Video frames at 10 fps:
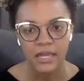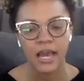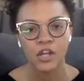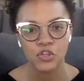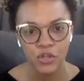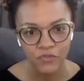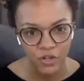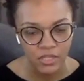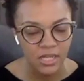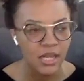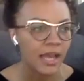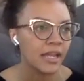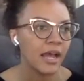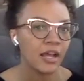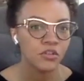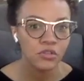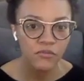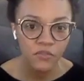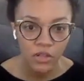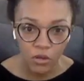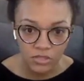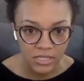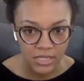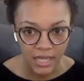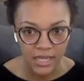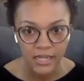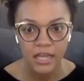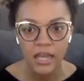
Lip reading: How do you convert the client? How do you close the client?